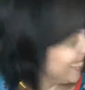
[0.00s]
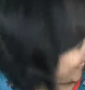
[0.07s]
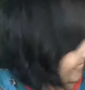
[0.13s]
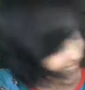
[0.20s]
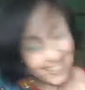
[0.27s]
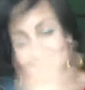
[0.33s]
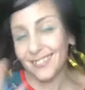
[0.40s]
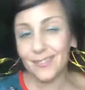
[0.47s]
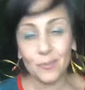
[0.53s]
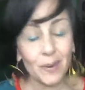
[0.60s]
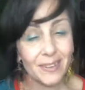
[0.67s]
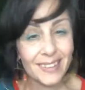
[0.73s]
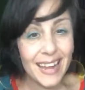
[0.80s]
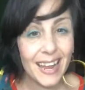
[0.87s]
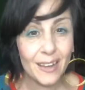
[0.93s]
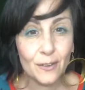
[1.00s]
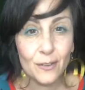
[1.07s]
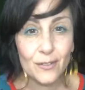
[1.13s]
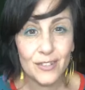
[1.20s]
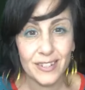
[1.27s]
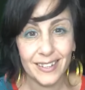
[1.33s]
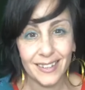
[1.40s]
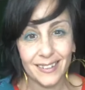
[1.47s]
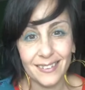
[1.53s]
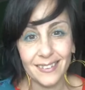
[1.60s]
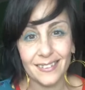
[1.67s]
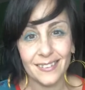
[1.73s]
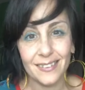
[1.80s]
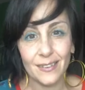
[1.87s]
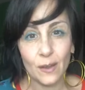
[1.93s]
is where the energy
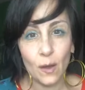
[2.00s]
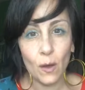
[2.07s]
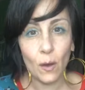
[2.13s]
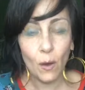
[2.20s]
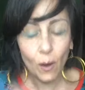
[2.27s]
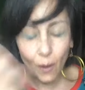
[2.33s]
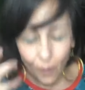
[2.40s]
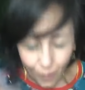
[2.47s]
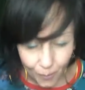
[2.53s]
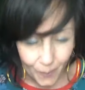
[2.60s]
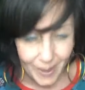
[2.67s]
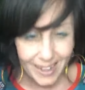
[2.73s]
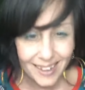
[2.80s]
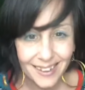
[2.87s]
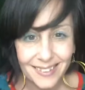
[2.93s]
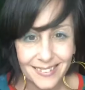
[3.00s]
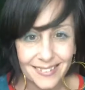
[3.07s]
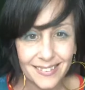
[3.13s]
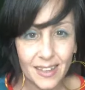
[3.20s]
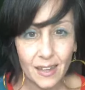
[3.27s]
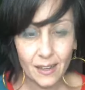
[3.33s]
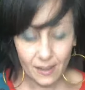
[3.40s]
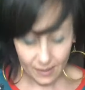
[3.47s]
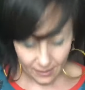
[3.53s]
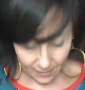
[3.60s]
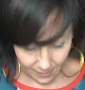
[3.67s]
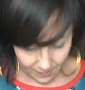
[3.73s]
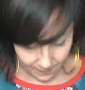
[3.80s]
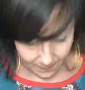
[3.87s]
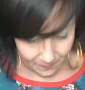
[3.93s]
is, always.
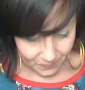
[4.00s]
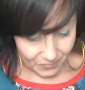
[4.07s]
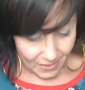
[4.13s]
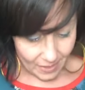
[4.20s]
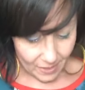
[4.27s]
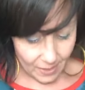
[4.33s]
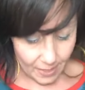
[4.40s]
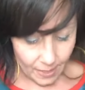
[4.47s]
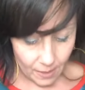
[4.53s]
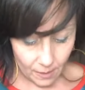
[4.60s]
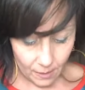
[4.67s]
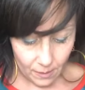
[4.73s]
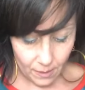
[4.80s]
Like